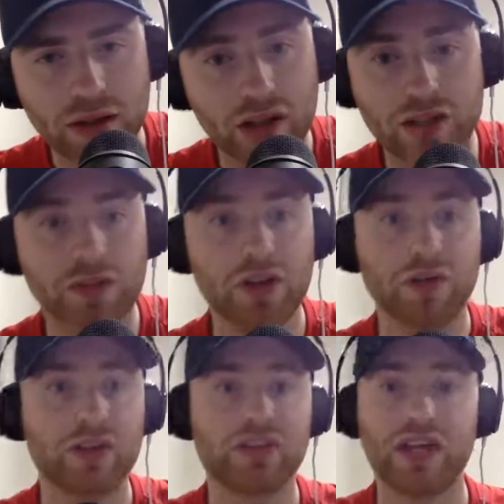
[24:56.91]
I don't even know
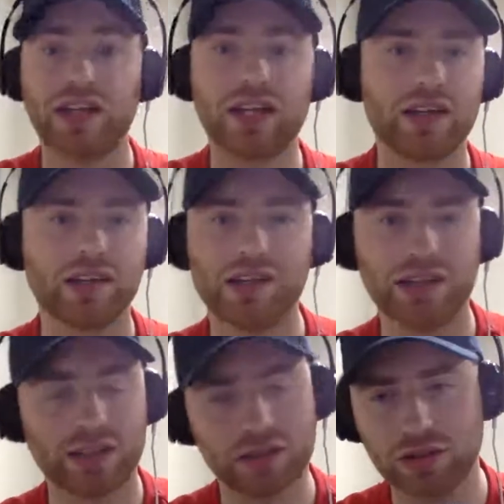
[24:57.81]
what I was saying. Yeah, because
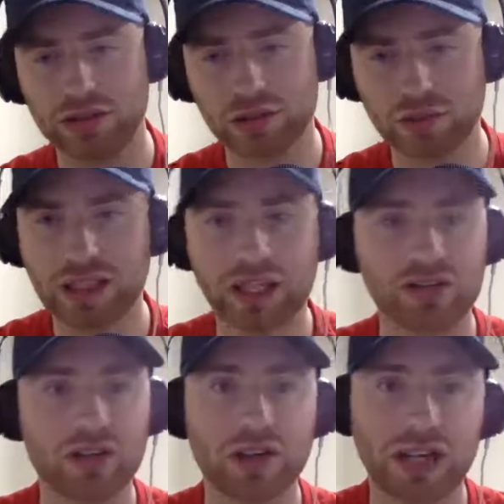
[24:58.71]
just with
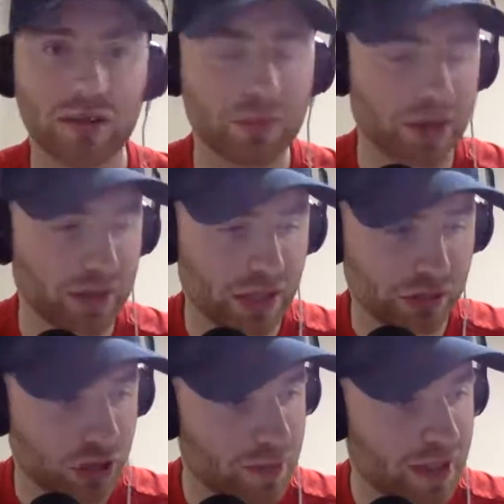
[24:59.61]
connection going out. But yeah,
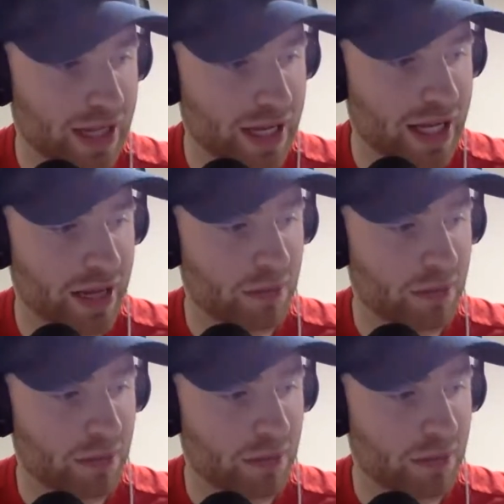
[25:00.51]
sorry about that.